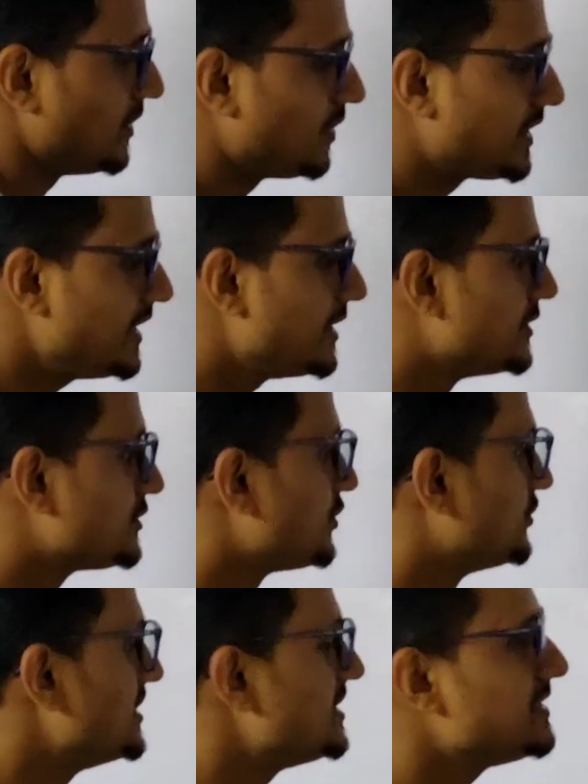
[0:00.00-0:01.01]
Okay,
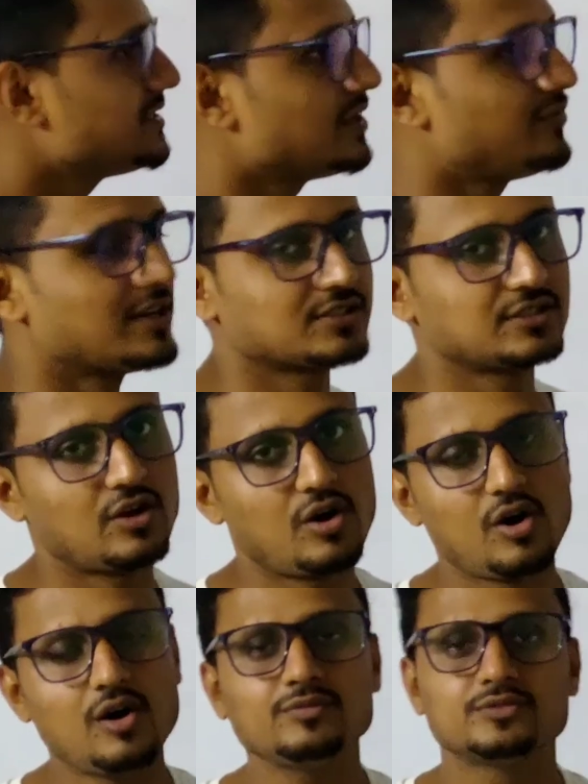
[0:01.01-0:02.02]
so this is the first
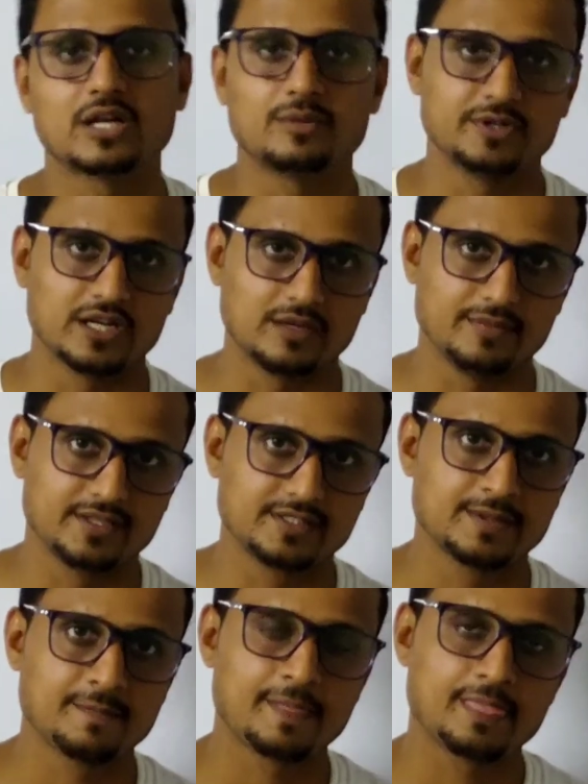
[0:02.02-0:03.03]
law of
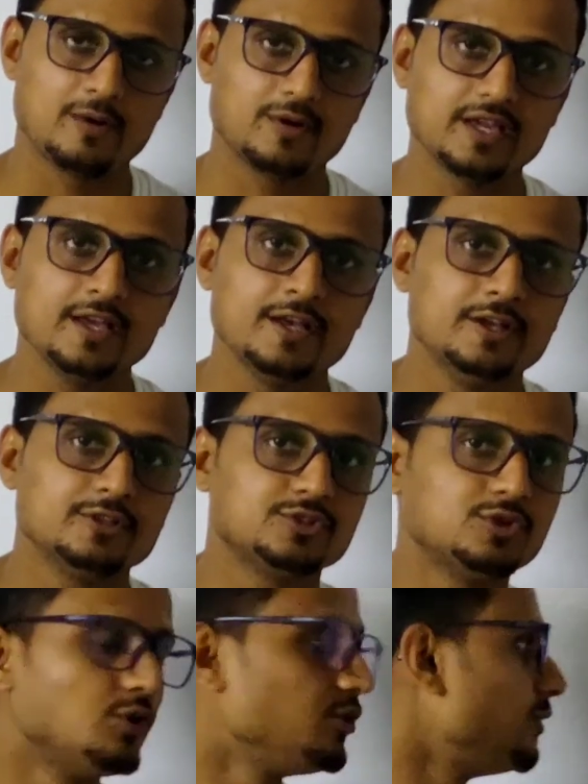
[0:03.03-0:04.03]
thermodynamics. Okay,
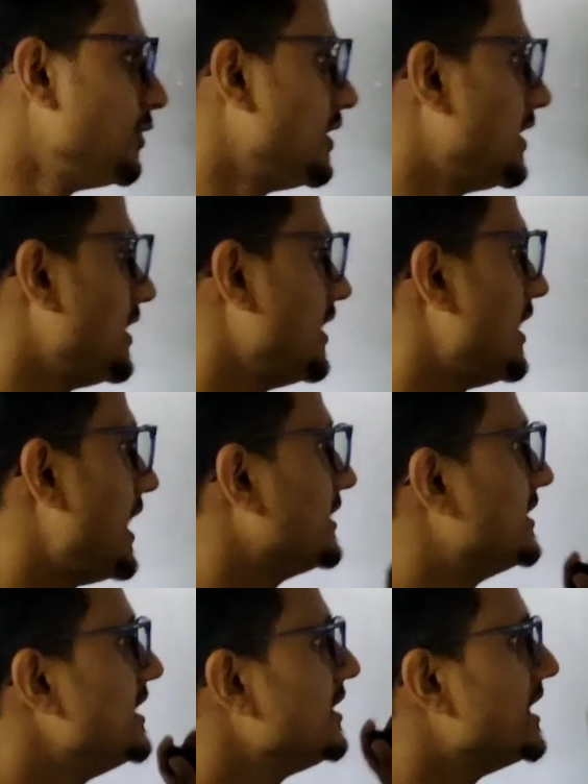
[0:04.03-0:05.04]
so I
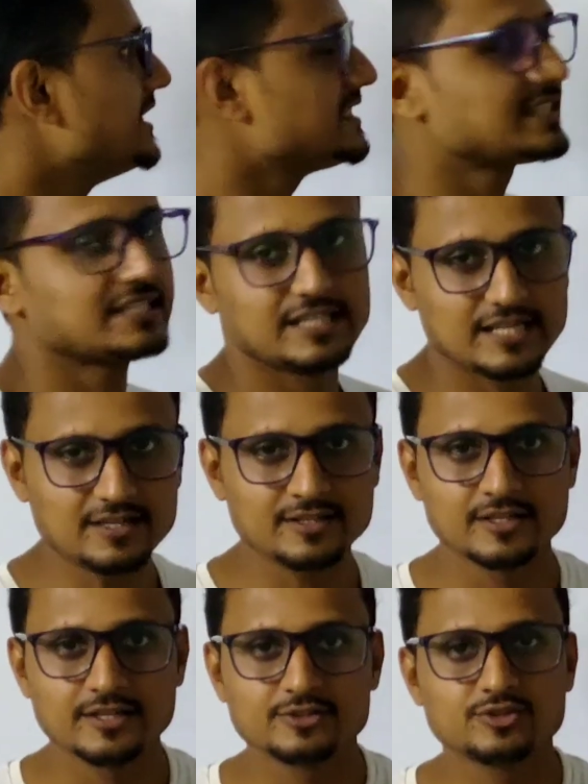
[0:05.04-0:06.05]
think it is
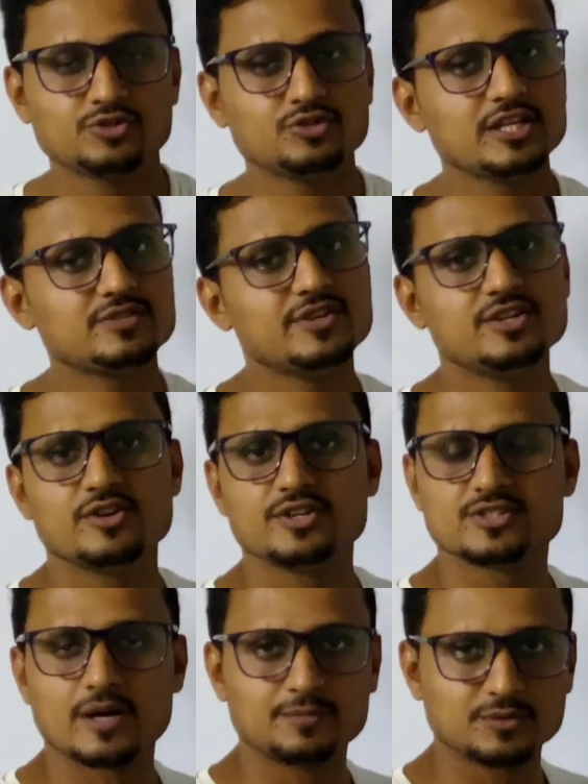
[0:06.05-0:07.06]
clear. So today's video
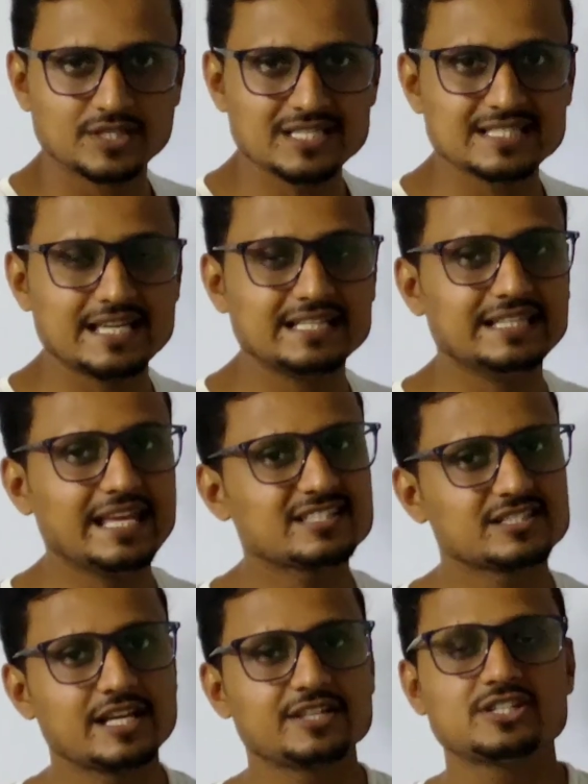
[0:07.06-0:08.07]
is up to this. In
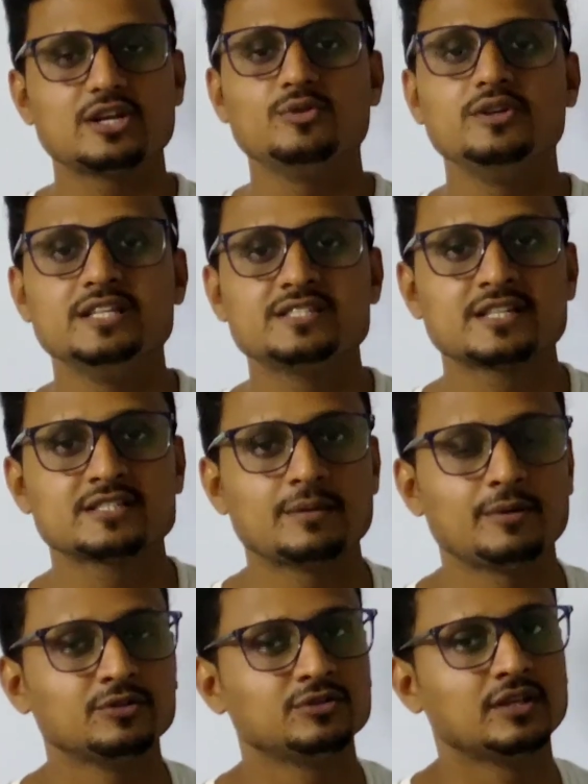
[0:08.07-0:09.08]
next lecture we will discuss
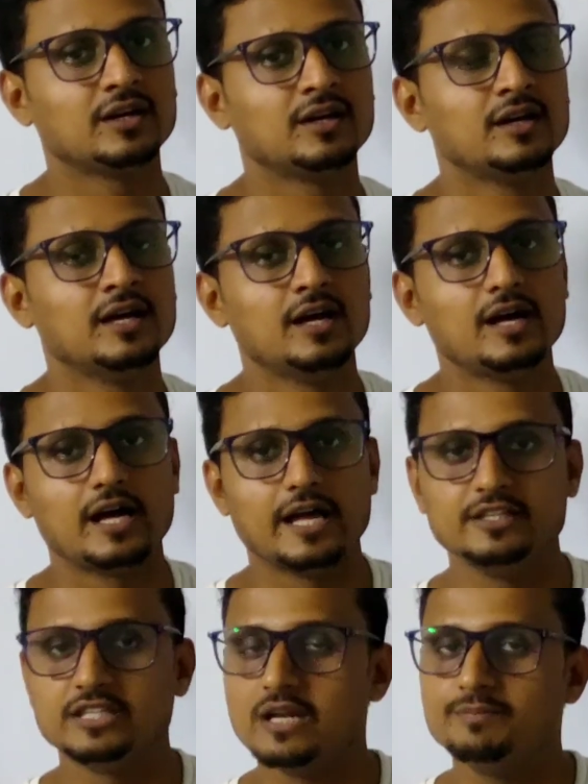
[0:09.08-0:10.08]
about the
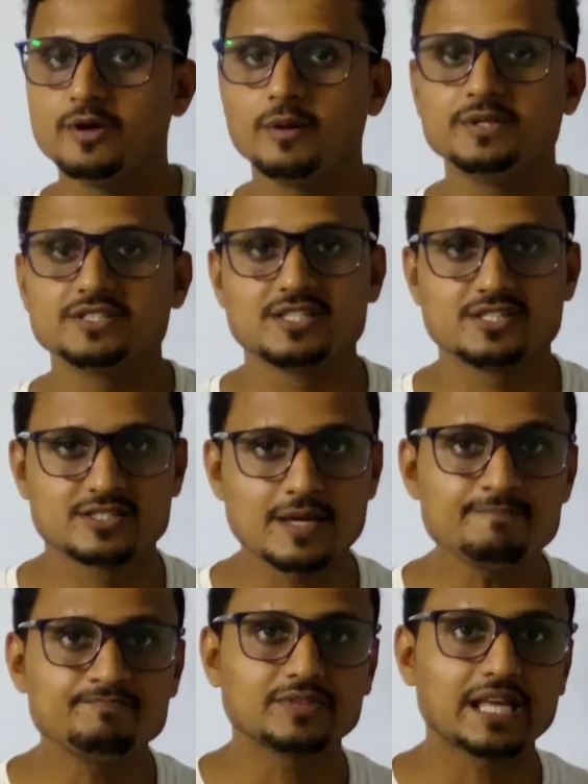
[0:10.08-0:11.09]
enthalpy of the
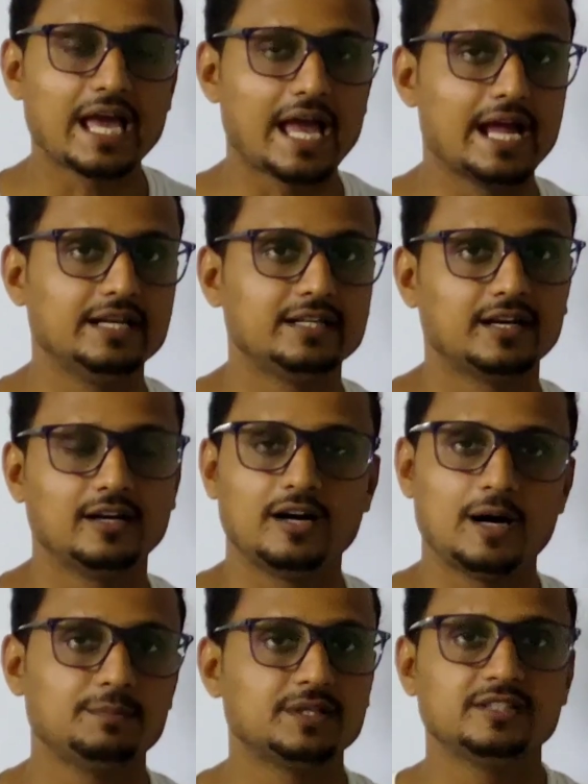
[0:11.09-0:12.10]
system, and
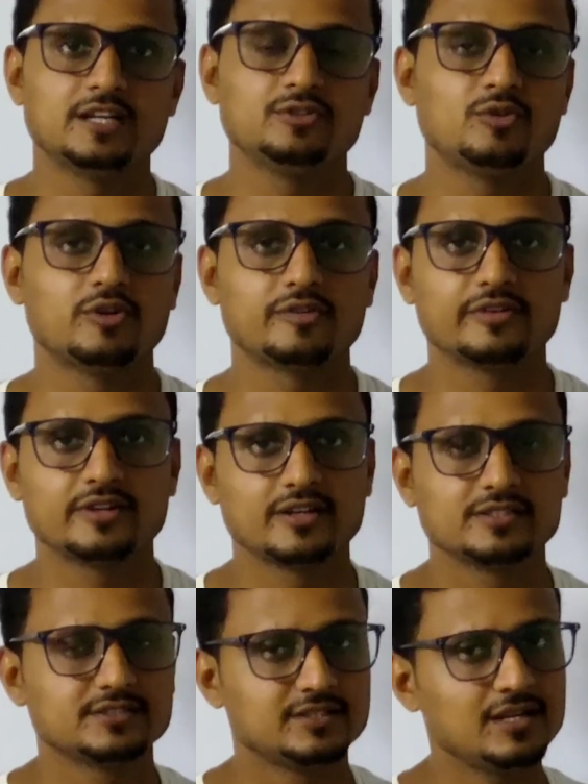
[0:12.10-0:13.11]
after that whatever
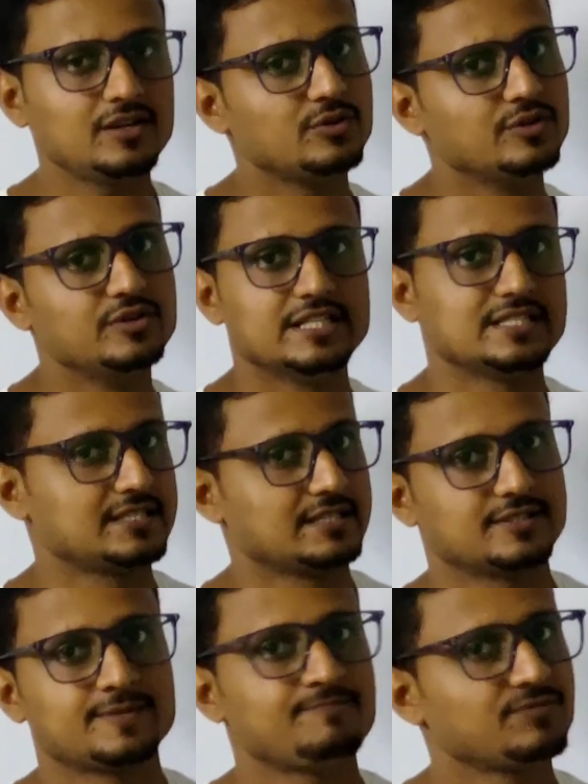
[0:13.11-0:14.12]
is there we will
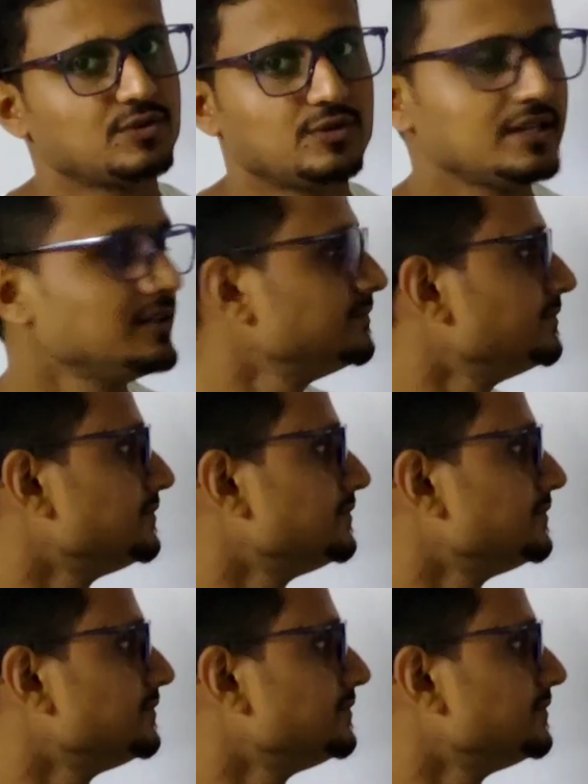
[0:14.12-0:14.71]
discuss. Okay,